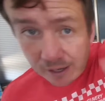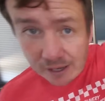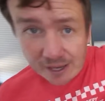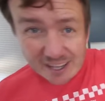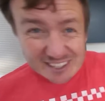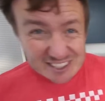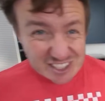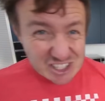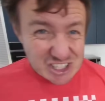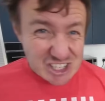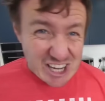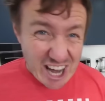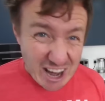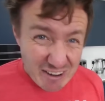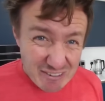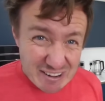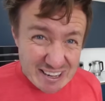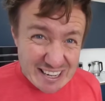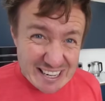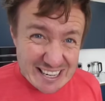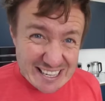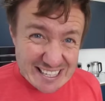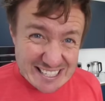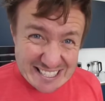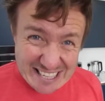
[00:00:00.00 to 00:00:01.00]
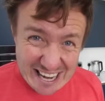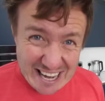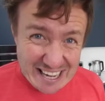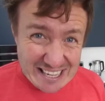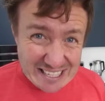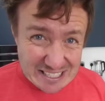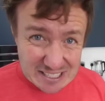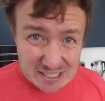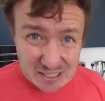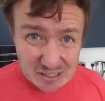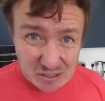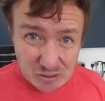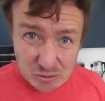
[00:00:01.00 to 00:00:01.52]
It's a cherry,
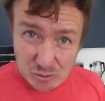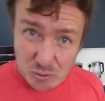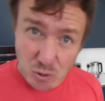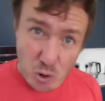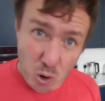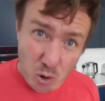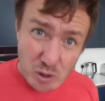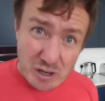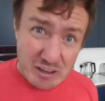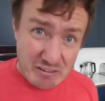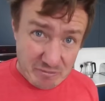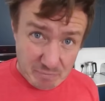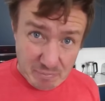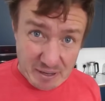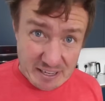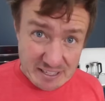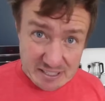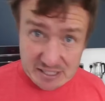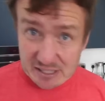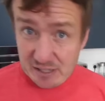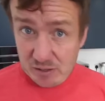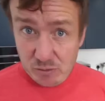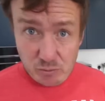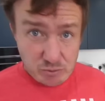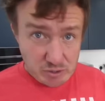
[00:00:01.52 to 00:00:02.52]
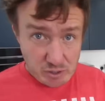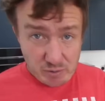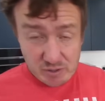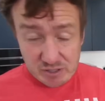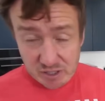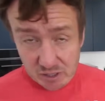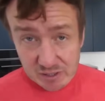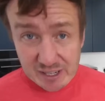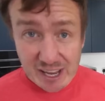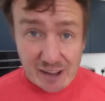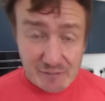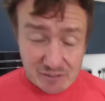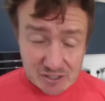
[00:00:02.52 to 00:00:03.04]
date, or olive pitter, although
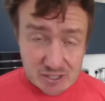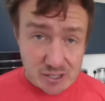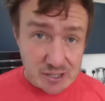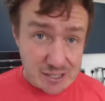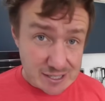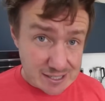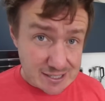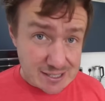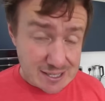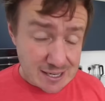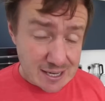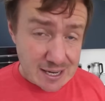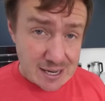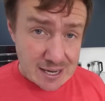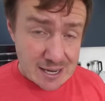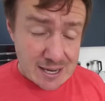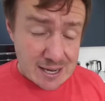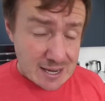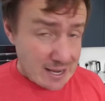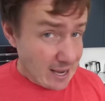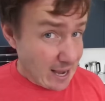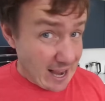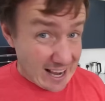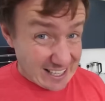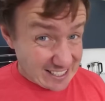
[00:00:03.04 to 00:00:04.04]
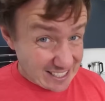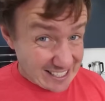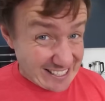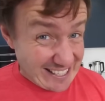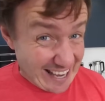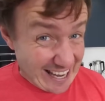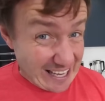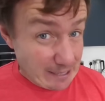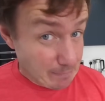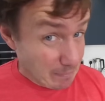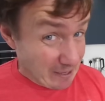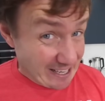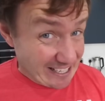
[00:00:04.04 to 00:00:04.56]
it's only advertised as a
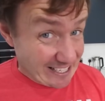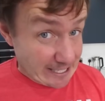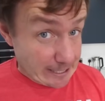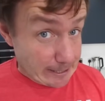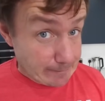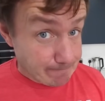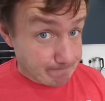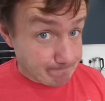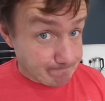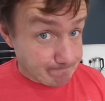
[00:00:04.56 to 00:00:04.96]
date pitter.